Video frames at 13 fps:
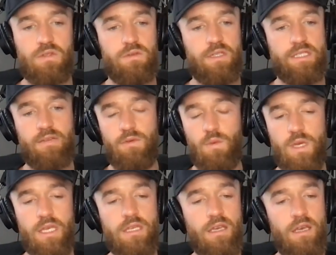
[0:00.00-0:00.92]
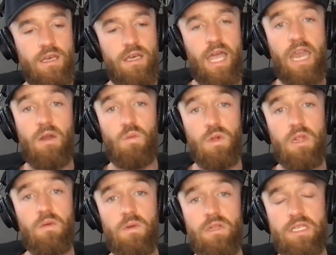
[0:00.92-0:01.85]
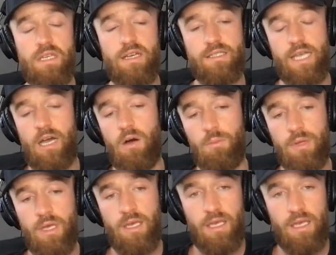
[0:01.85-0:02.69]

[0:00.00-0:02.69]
doing this every week, and it really, really does help.